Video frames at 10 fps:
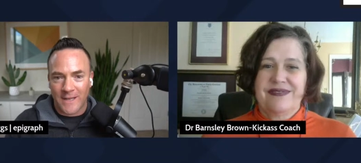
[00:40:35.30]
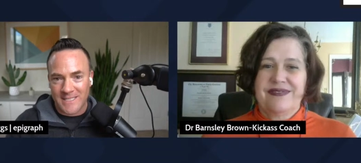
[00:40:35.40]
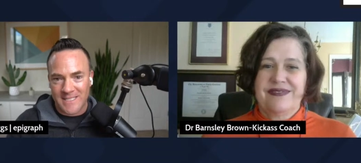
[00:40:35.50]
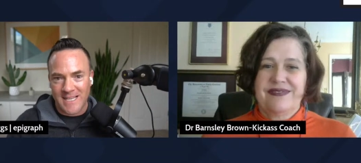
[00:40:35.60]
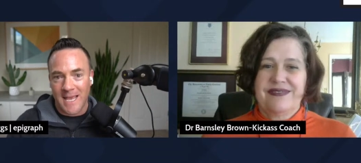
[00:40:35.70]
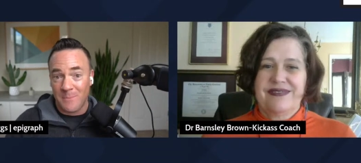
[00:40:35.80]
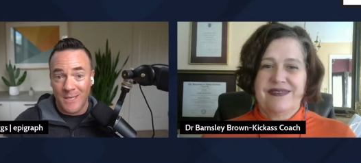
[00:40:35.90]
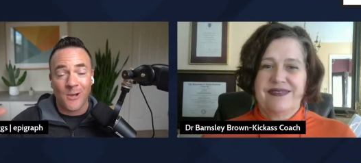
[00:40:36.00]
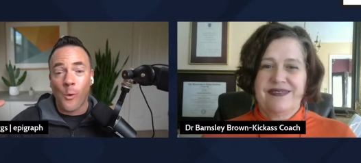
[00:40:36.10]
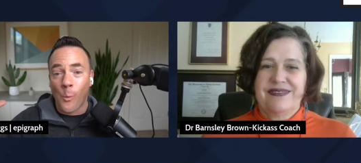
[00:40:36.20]
Speaker 1: to say
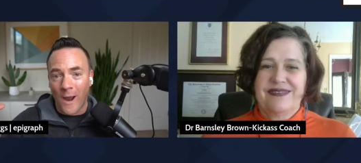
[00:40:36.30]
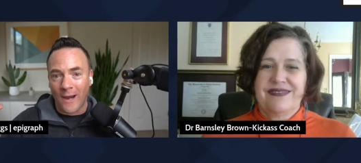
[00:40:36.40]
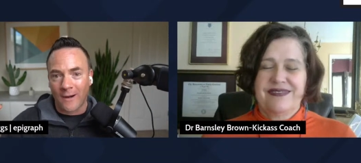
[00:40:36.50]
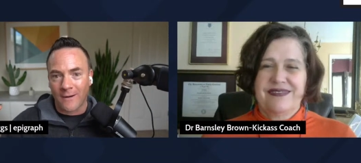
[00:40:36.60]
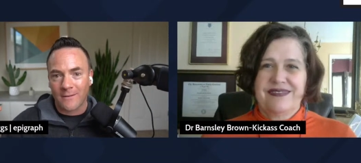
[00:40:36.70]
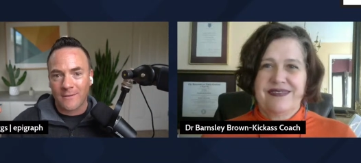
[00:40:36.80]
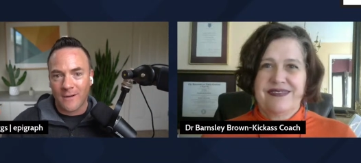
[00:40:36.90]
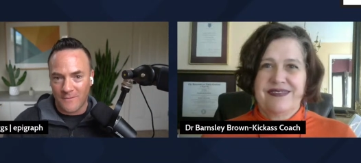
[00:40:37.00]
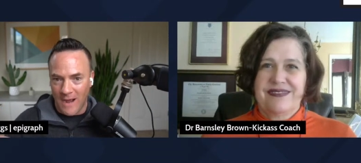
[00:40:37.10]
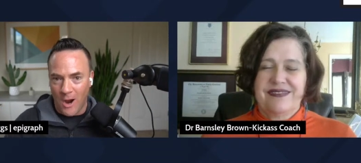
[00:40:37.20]
being aware
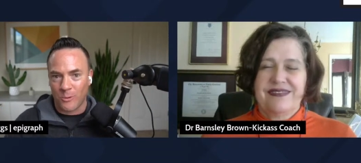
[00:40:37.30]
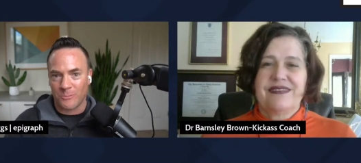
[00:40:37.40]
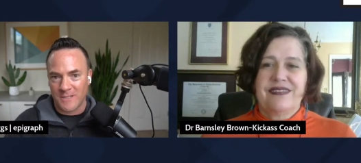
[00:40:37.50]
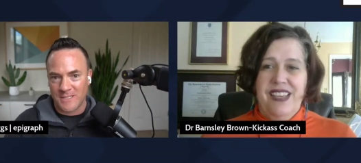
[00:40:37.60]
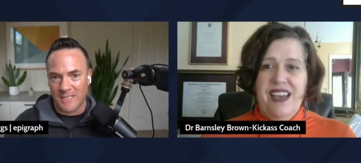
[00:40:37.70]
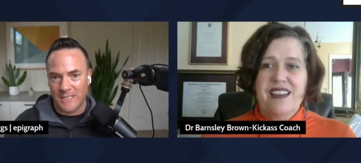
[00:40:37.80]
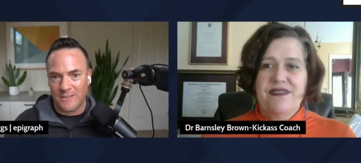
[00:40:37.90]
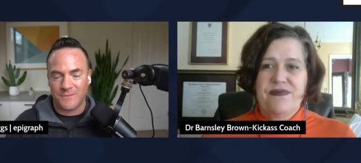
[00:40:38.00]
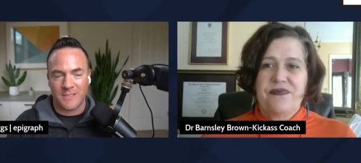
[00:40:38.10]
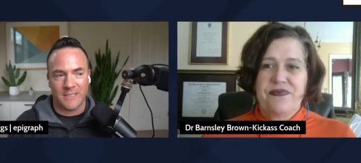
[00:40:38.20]
of how we are
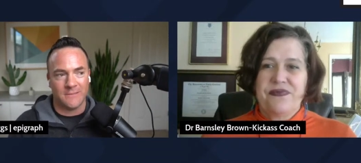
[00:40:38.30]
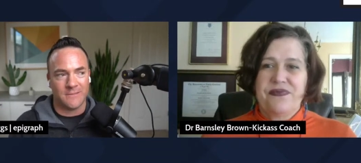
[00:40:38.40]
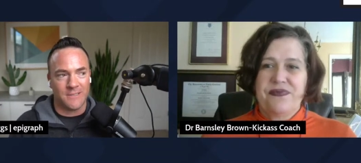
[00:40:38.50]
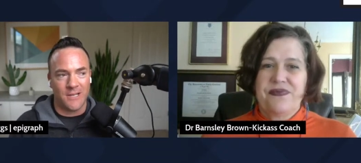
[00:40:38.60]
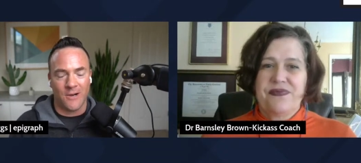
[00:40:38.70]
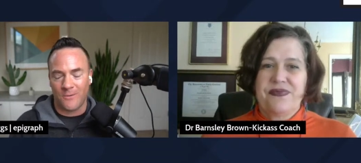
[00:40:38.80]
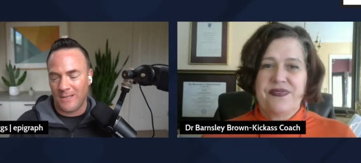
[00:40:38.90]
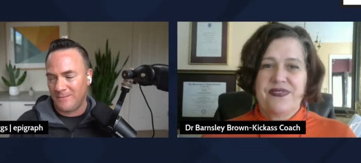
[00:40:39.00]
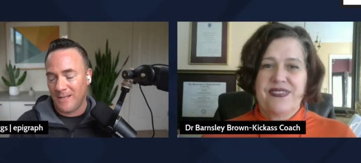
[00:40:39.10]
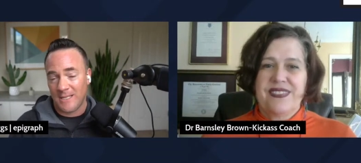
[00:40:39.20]
received and you know
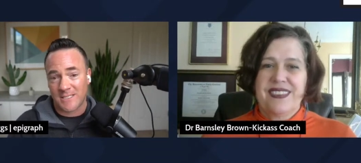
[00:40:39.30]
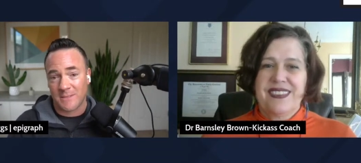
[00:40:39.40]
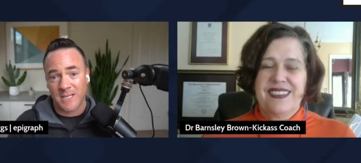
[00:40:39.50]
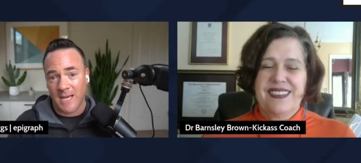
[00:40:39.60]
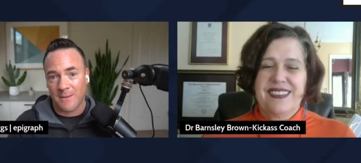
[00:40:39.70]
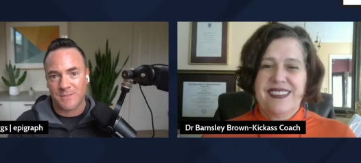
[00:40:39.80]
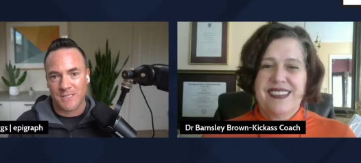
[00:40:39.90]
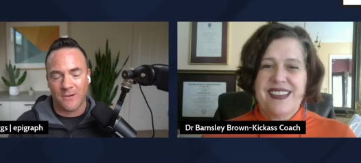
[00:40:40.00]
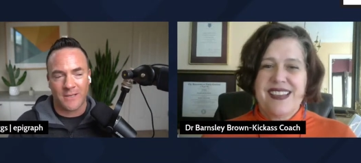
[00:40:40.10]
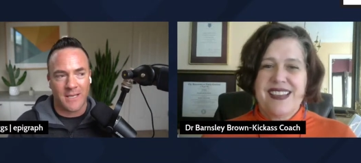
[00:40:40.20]
and and sometimes
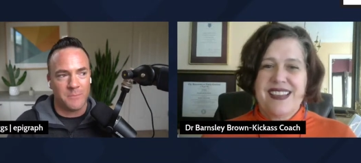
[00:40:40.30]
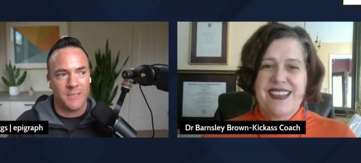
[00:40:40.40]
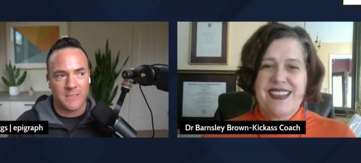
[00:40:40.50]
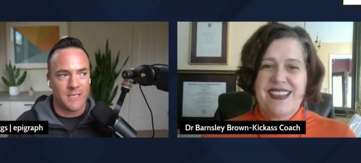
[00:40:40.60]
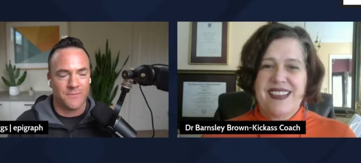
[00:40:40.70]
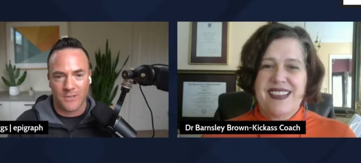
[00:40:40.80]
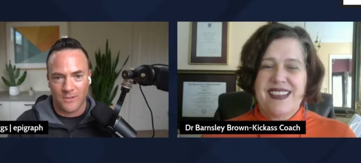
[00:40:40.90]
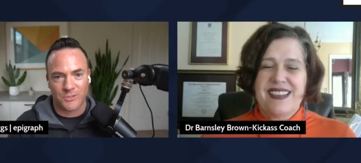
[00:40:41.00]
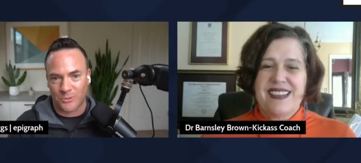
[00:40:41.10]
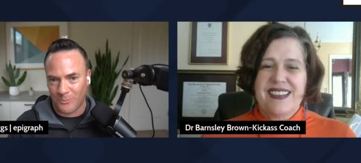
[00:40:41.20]
you know it can be
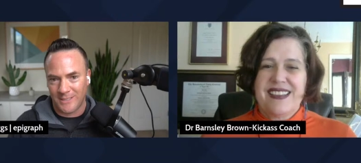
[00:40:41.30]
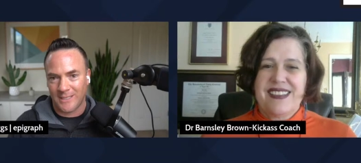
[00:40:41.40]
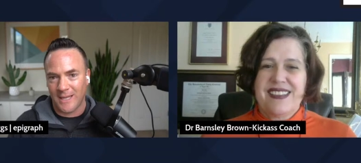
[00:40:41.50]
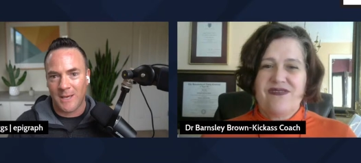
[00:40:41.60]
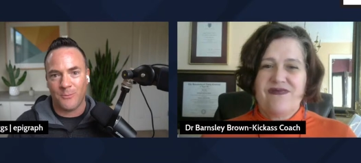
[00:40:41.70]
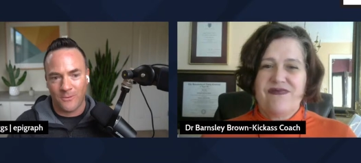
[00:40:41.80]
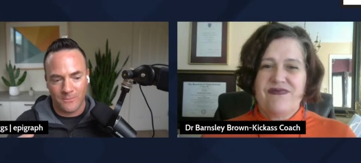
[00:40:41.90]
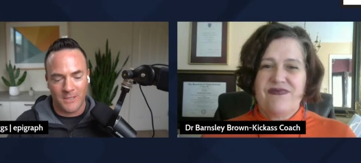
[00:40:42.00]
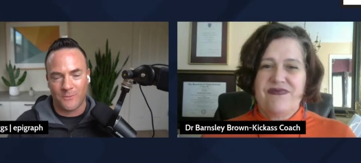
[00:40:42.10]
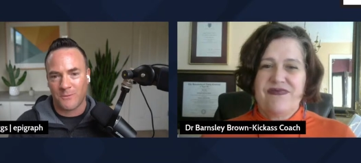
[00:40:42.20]
difficult to read the
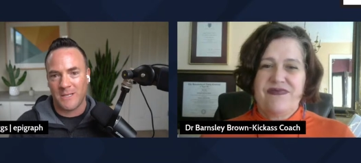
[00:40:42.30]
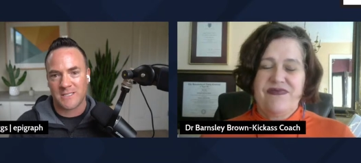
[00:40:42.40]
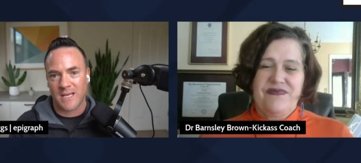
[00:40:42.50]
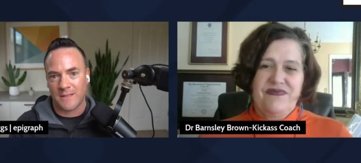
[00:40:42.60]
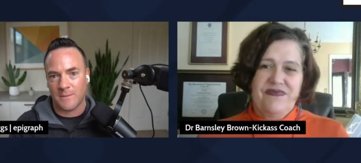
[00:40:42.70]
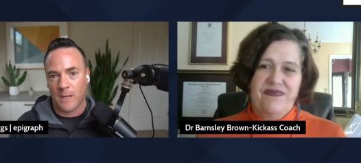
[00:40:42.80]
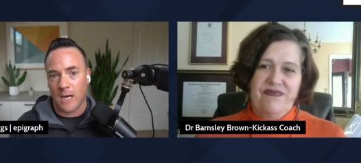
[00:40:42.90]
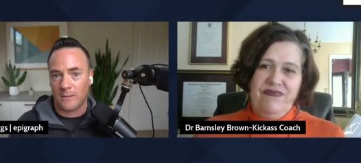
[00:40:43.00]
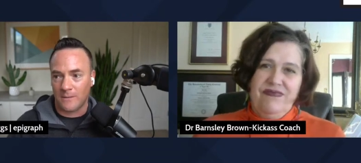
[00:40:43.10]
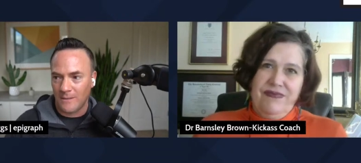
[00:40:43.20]
label you know from inside the
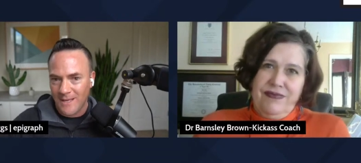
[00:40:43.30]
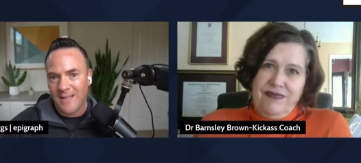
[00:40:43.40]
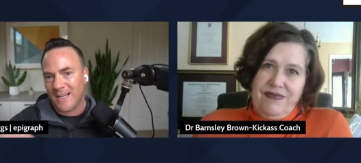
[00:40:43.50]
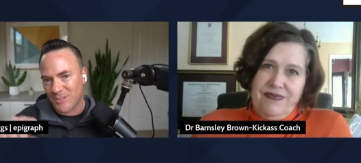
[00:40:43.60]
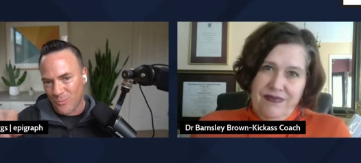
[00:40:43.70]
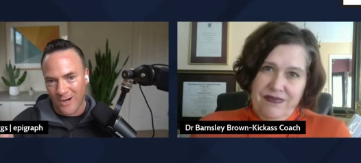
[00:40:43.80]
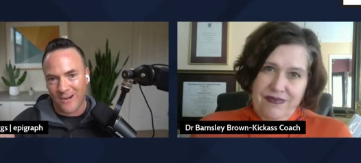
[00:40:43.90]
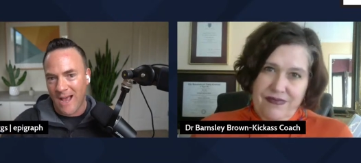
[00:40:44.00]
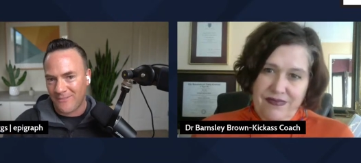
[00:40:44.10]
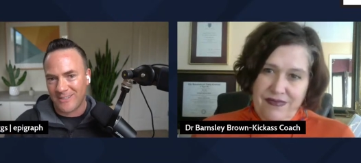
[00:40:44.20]
bottle that's
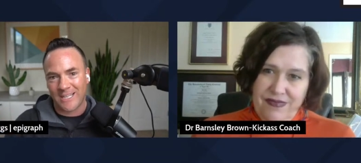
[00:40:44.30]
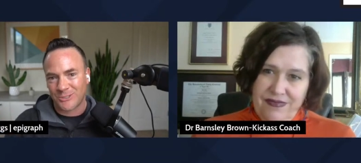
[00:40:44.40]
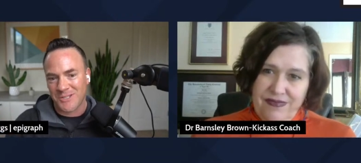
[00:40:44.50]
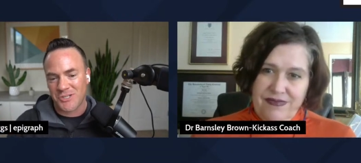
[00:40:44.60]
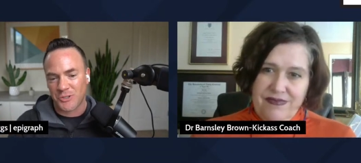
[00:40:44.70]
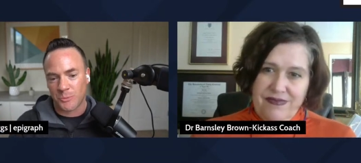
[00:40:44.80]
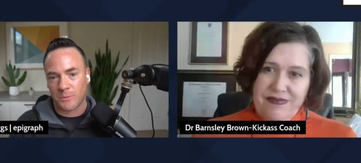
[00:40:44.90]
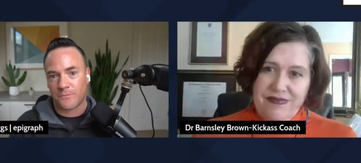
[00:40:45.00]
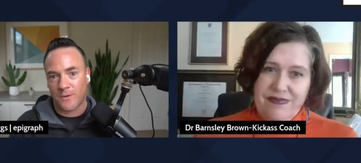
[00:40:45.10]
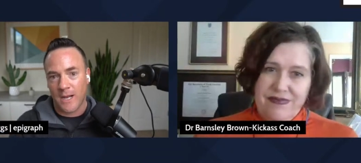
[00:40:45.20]
where having that trusted group
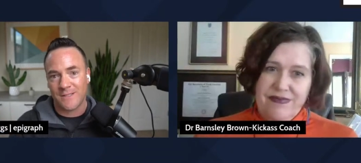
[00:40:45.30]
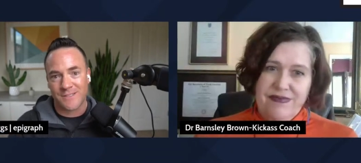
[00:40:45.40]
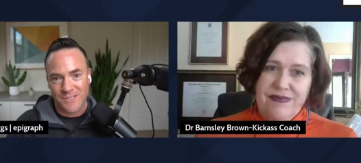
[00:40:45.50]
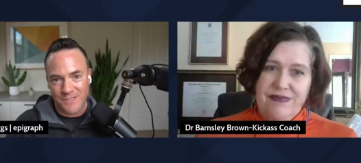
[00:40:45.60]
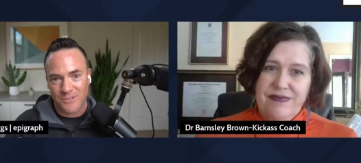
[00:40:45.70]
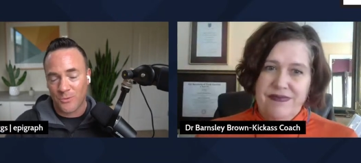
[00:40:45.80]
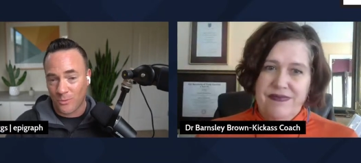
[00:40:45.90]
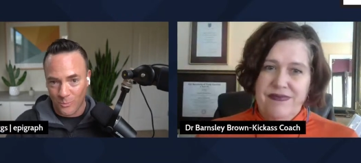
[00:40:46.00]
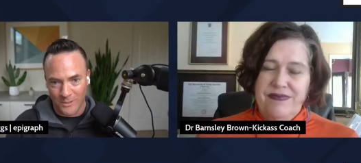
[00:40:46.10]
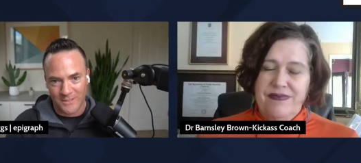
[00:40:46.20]
of friends who
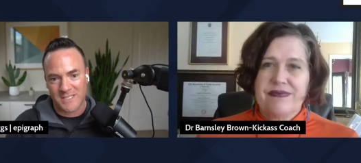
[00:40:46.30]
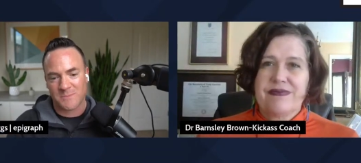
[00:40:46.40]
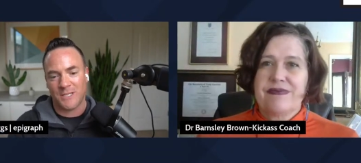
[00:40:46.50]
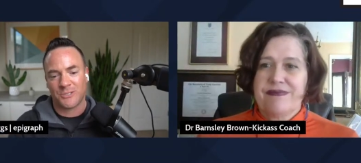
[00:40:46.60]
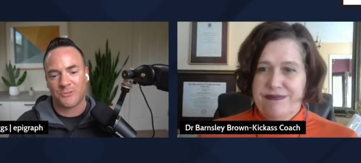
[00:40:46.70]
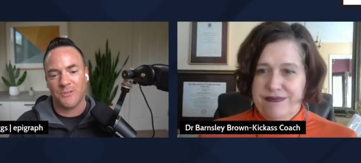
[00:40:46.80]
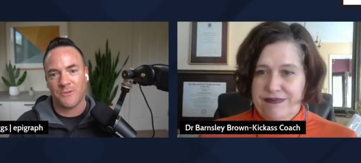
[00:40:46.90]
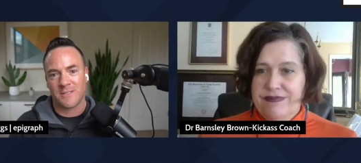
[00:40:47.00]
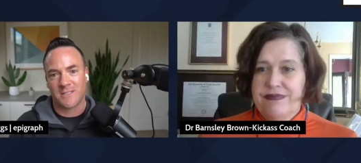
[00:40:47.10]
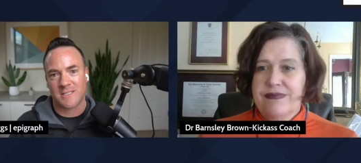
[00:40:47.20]
are willing to speak mm-hmm.
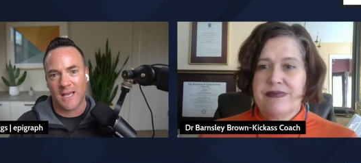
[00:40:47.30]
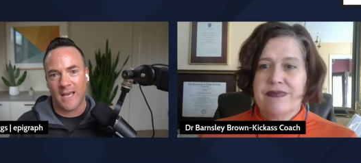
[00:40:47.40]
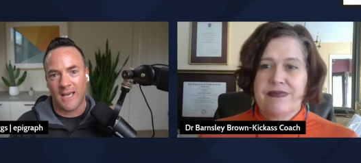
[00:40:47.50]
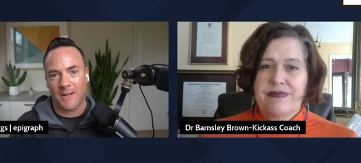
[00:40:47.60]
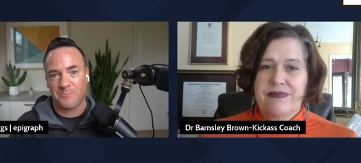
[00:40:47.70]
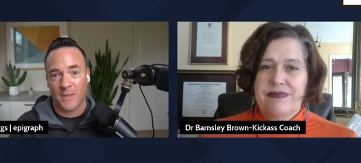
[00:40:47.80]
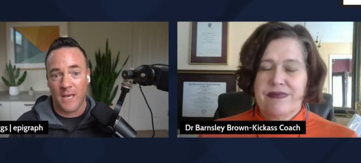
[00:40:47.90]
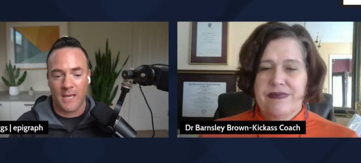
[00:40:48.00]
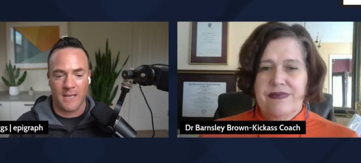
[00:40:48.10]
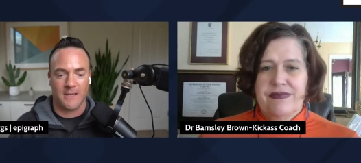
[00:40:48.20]
truth and say
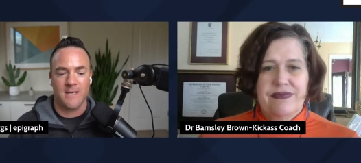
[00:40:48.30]
hey